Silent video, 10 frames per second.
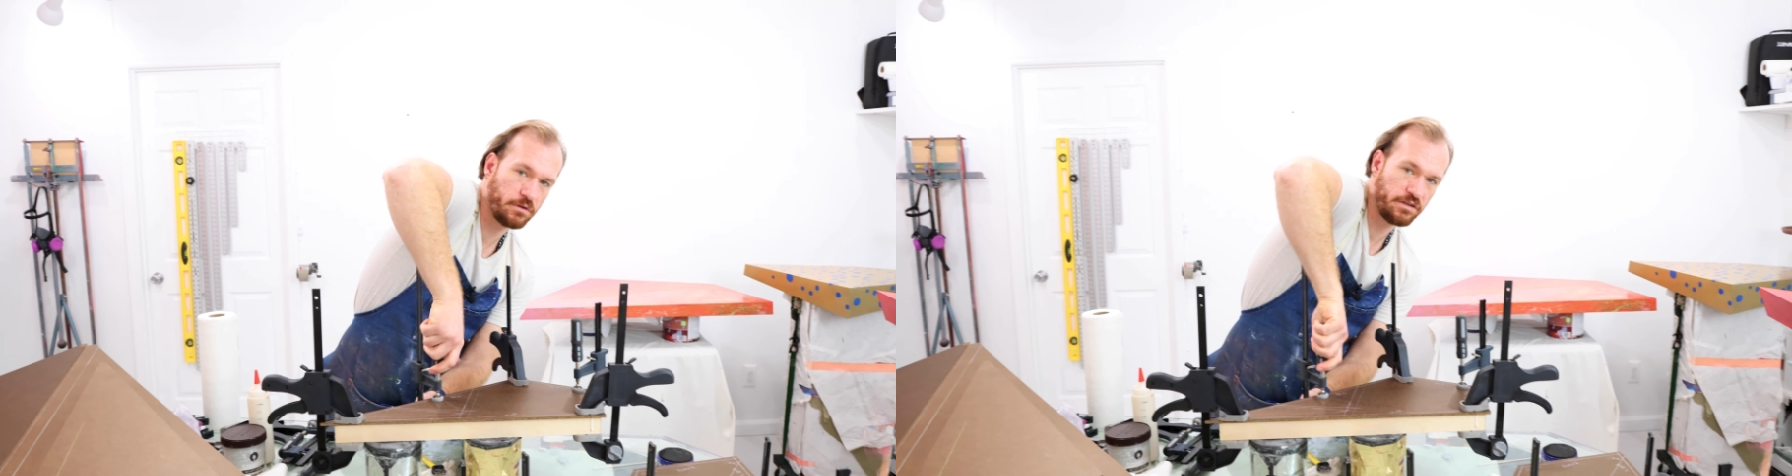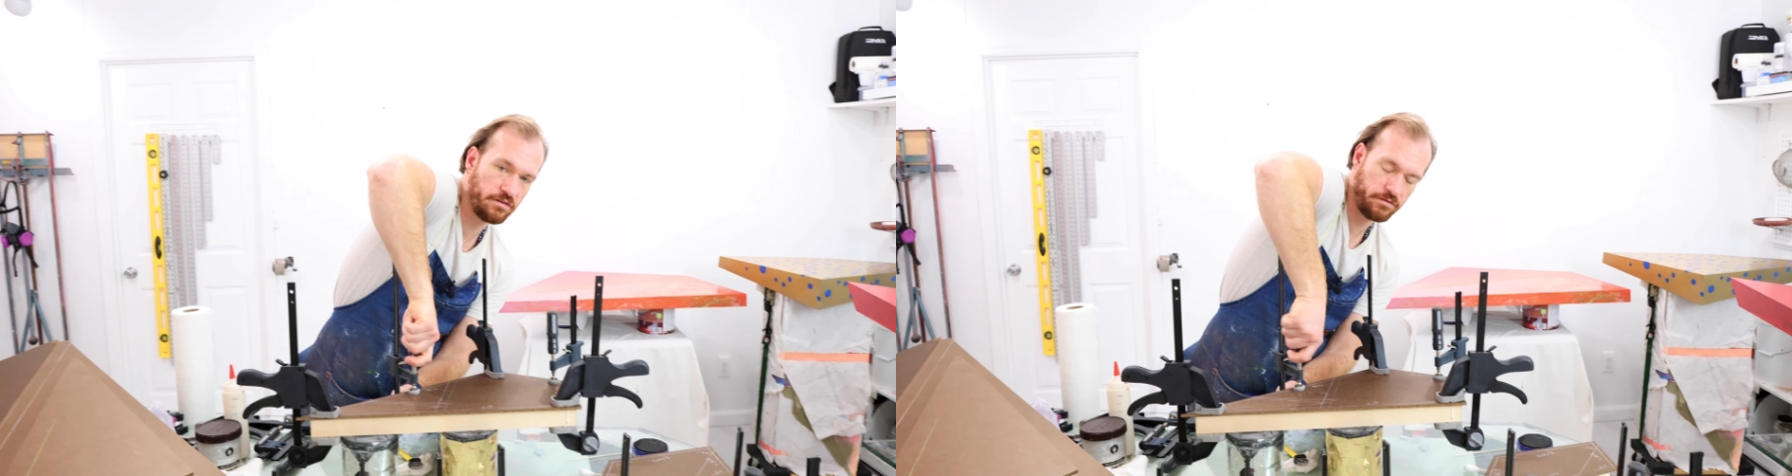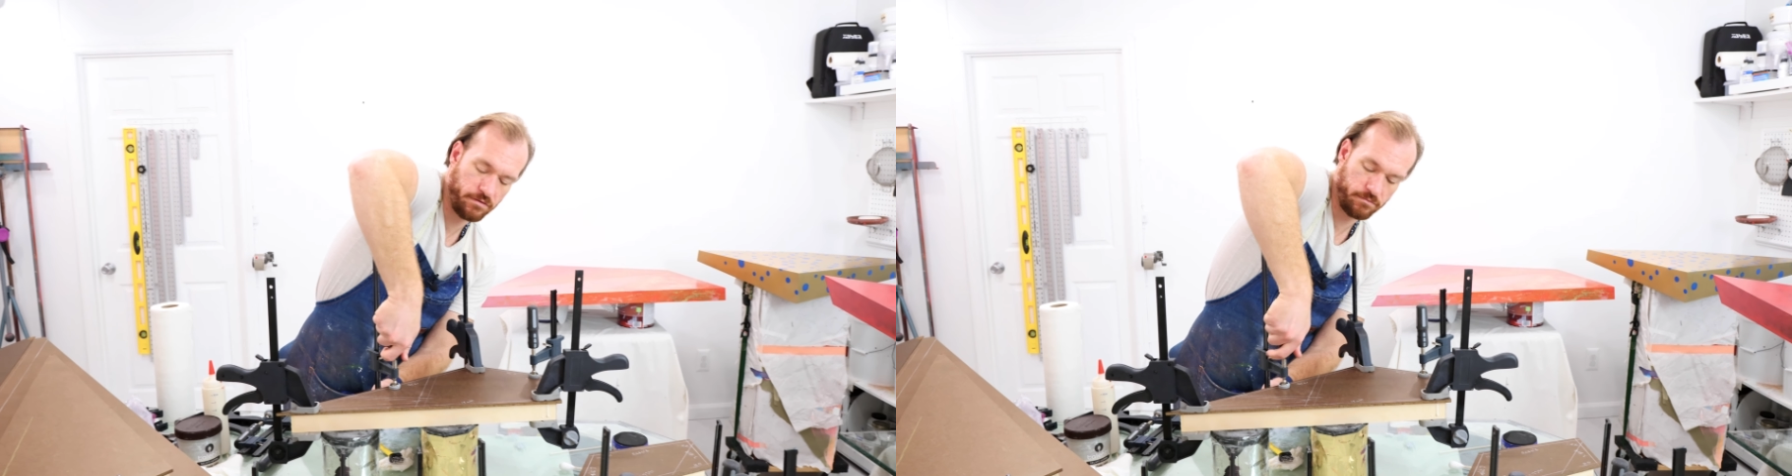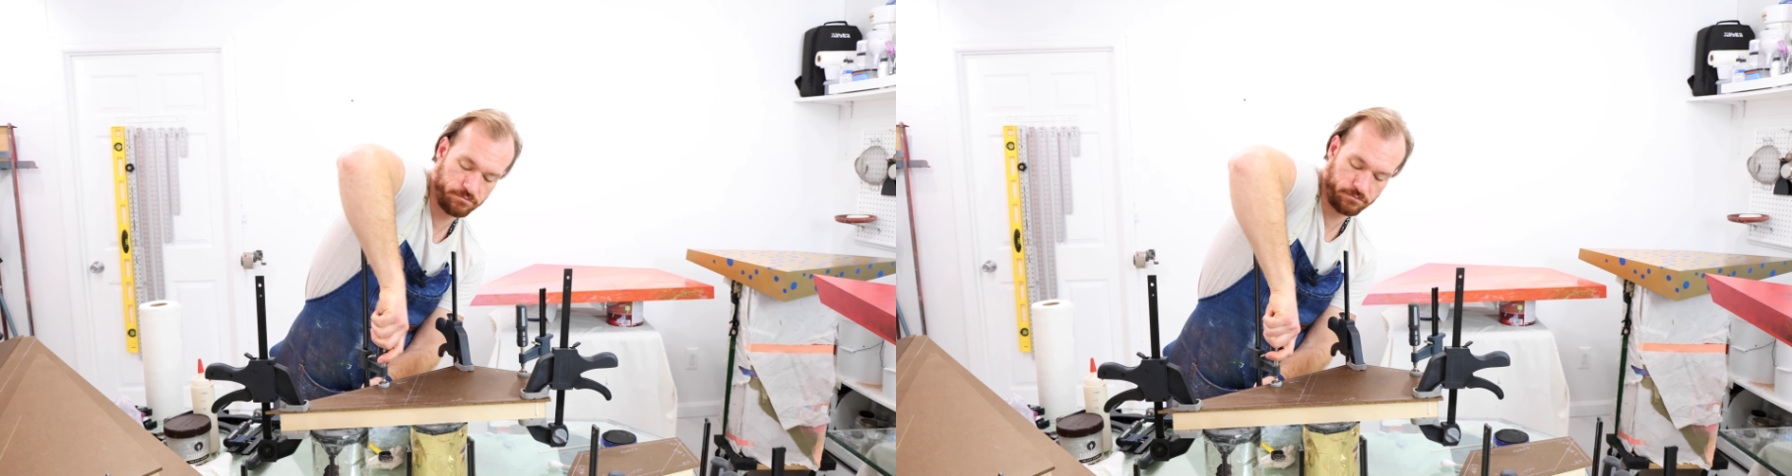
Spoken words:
these